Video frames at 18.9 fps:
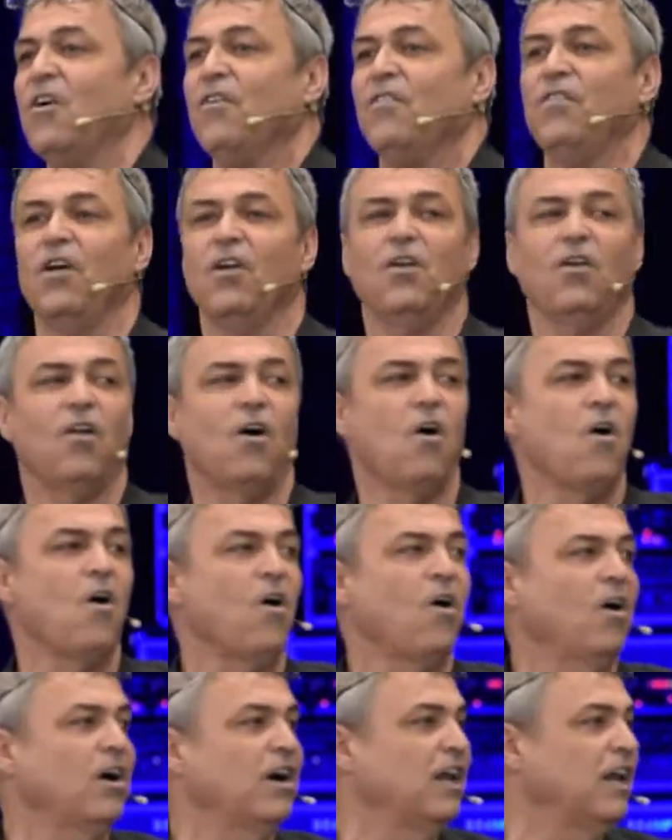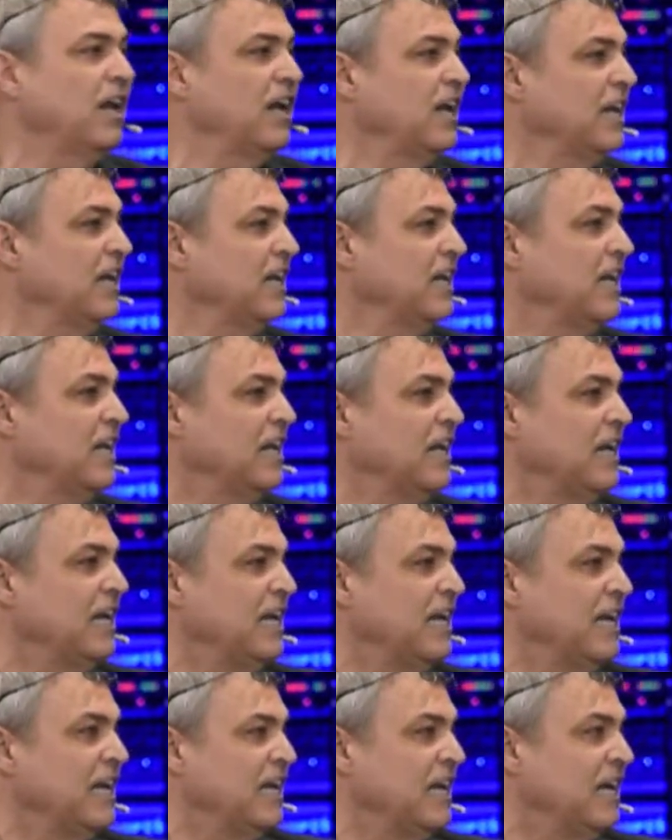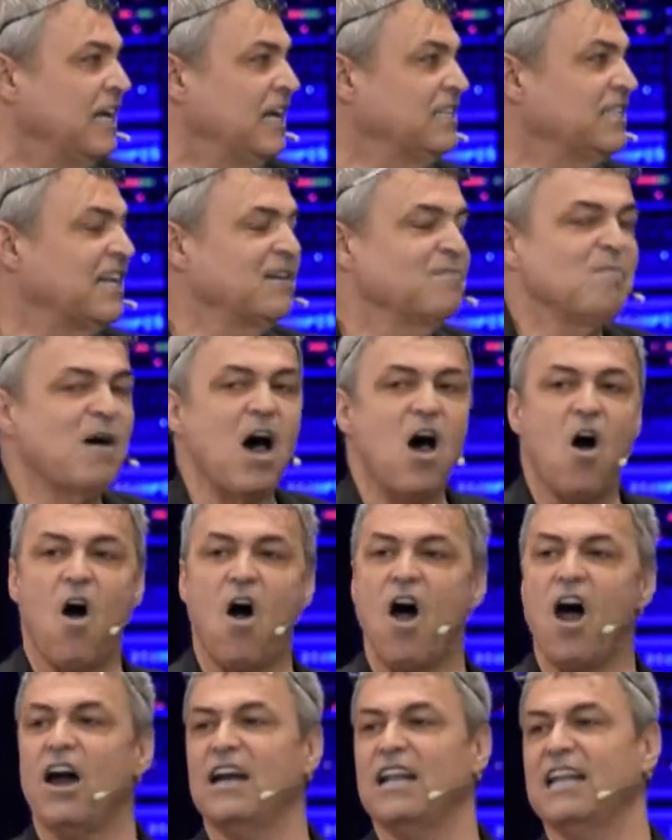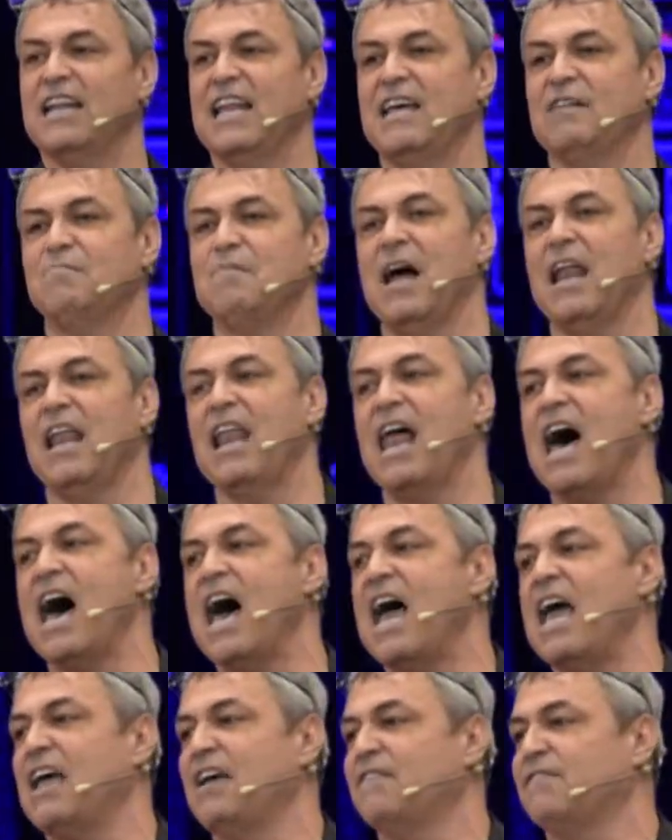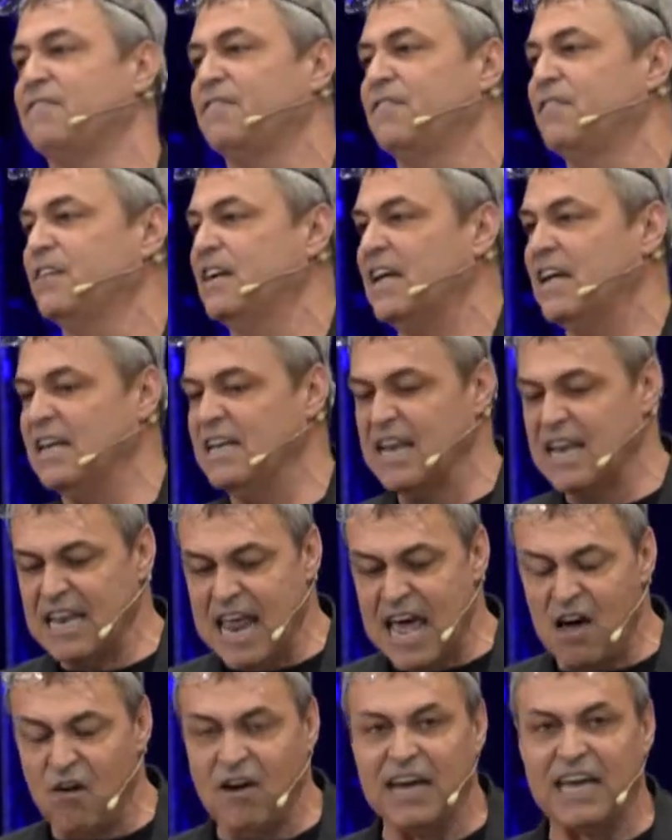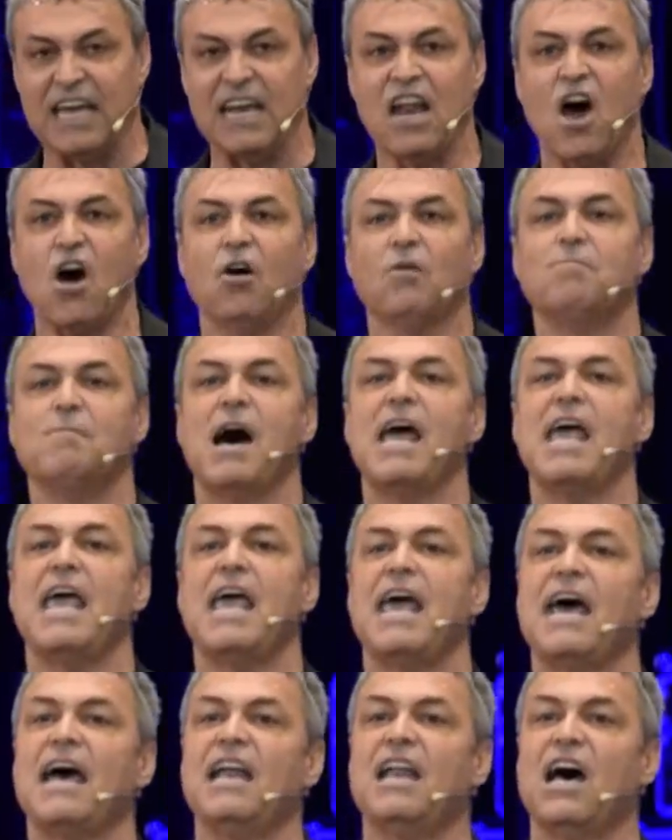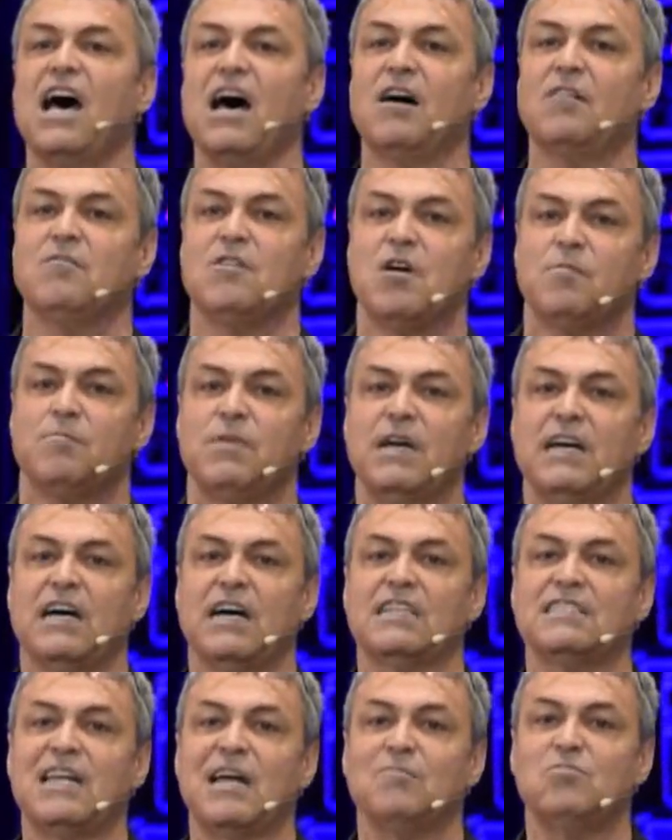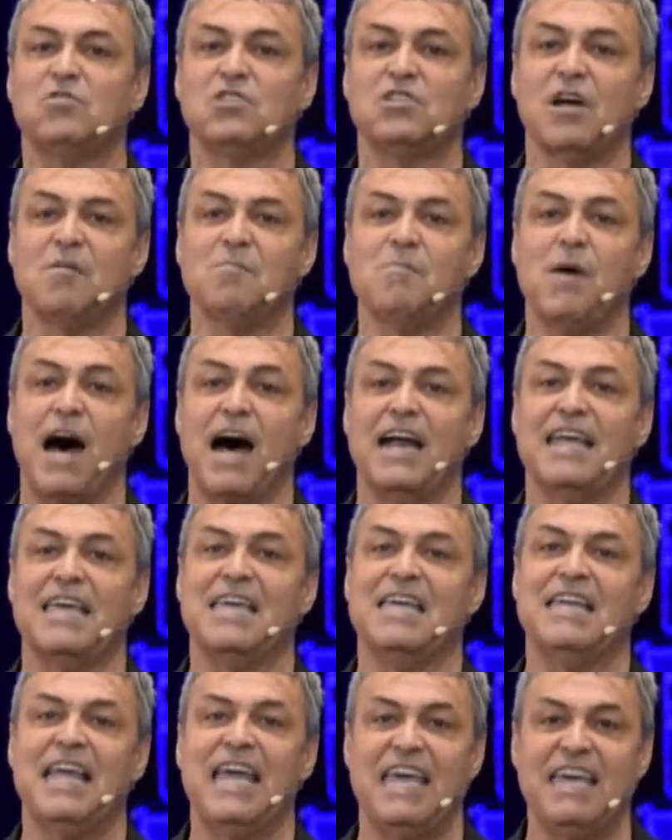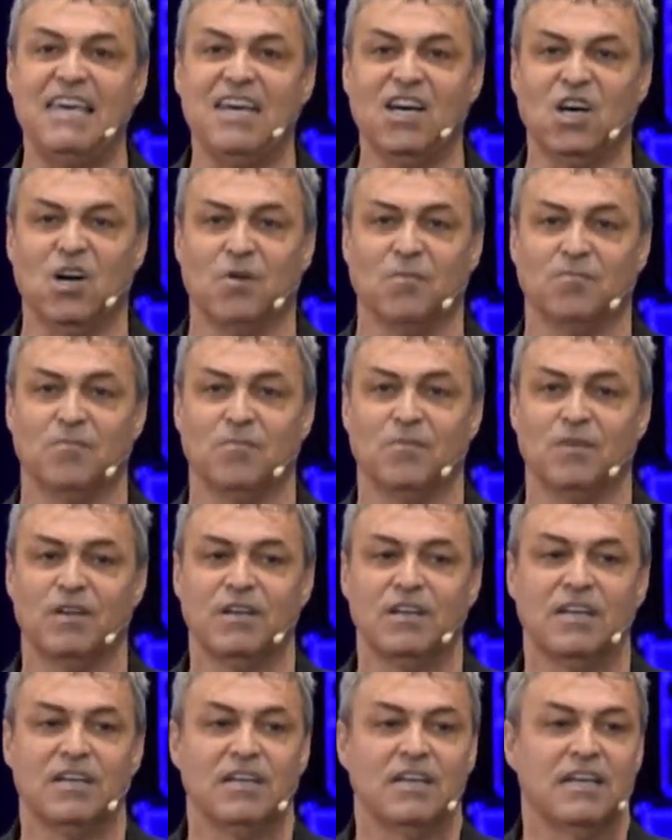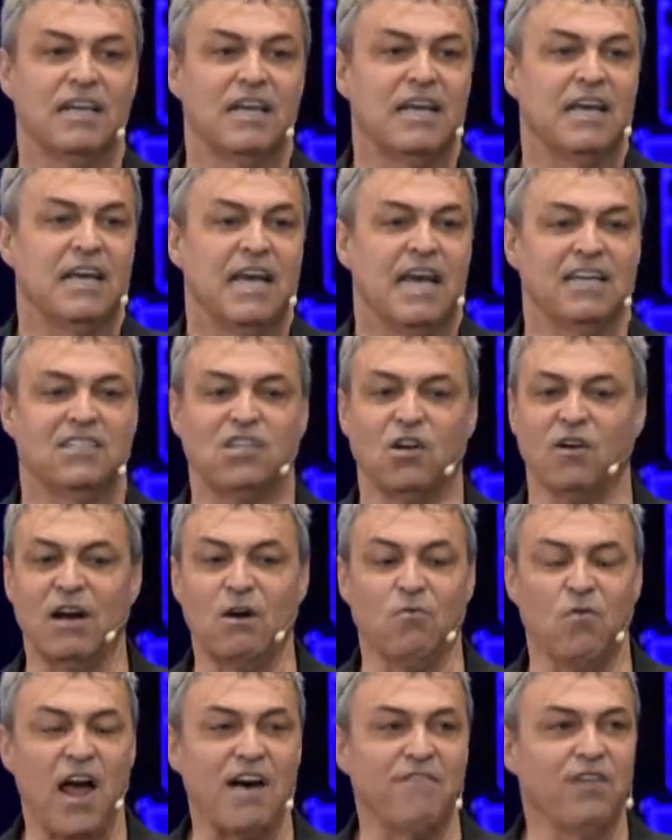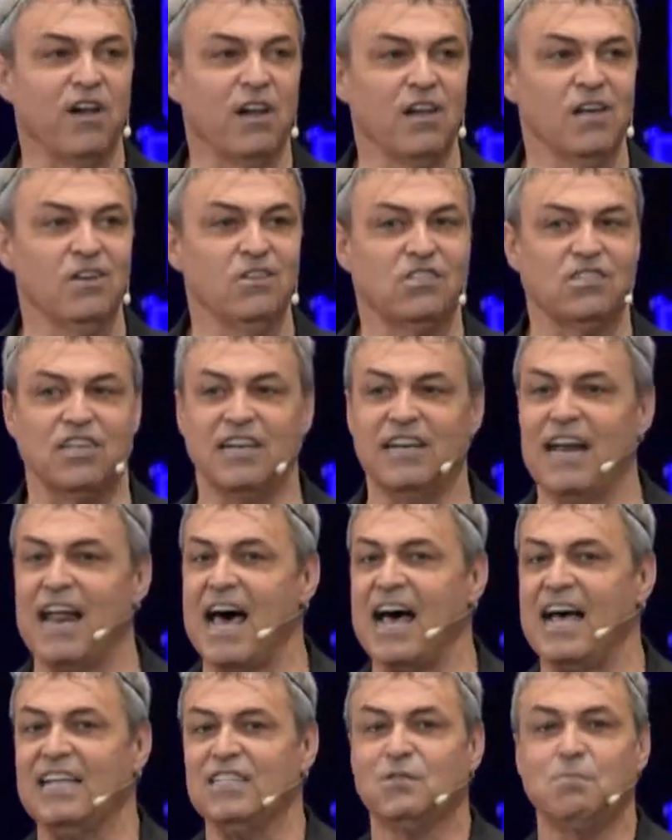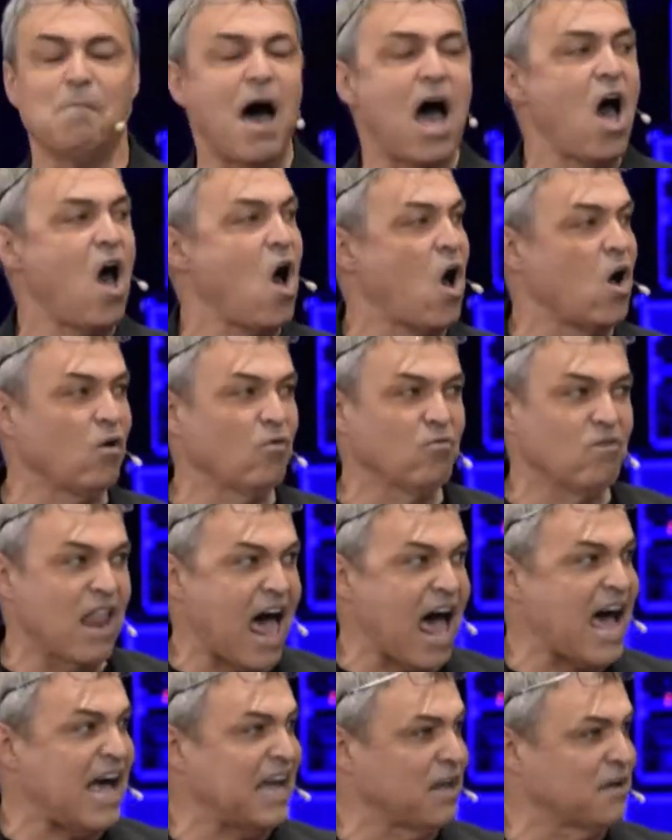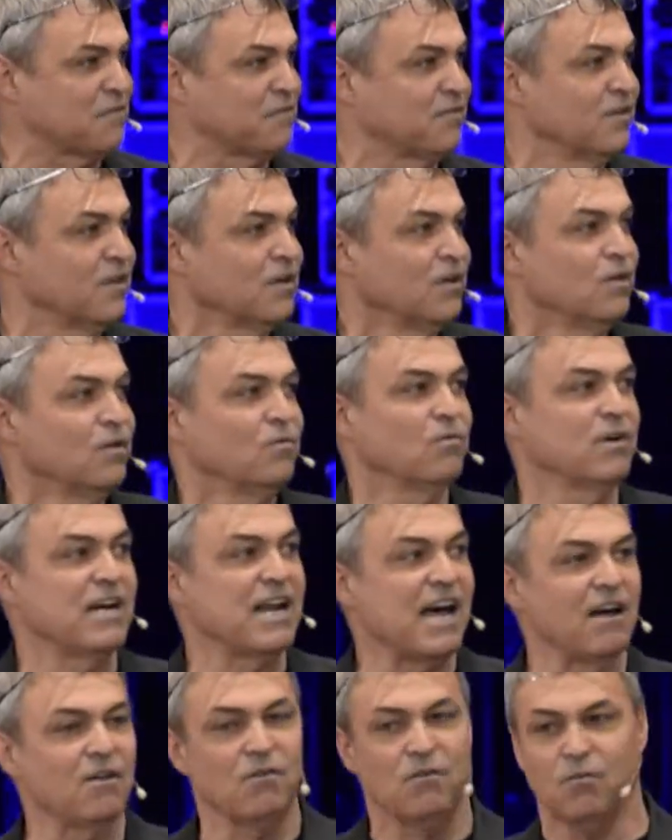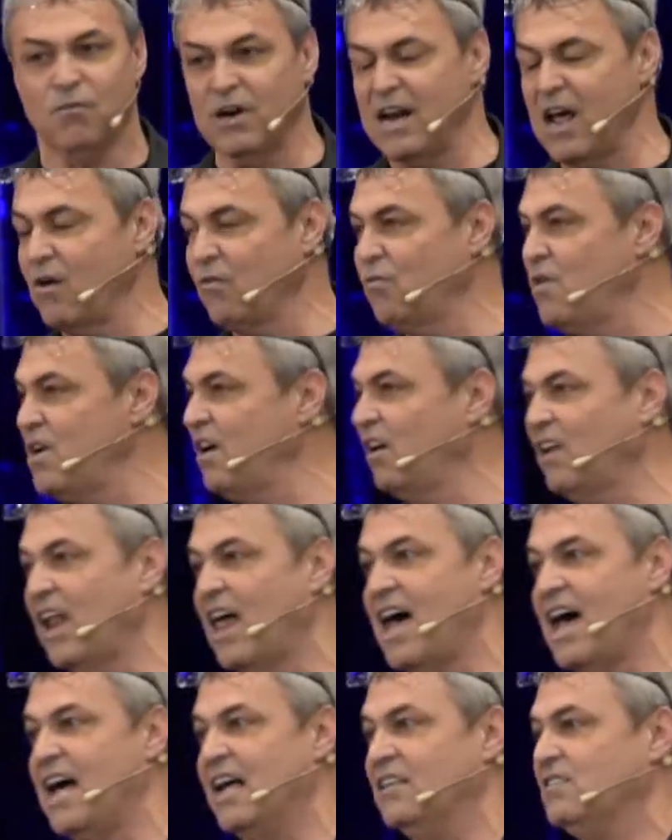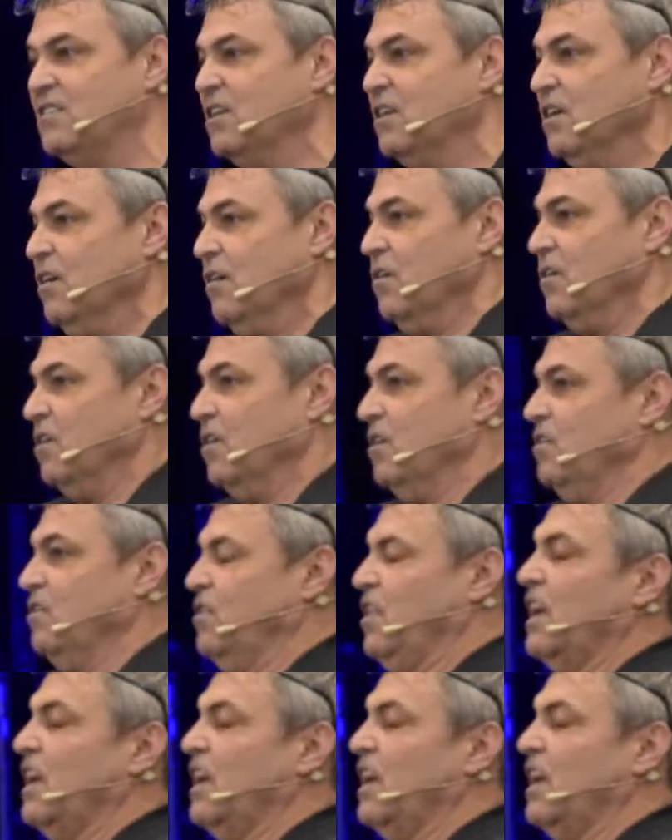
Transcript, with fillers: the Lord is in my heart and in my life. And now I can hold my head up because I'm somebody in Him. And so it revolutionized my whole life when I, when I realized the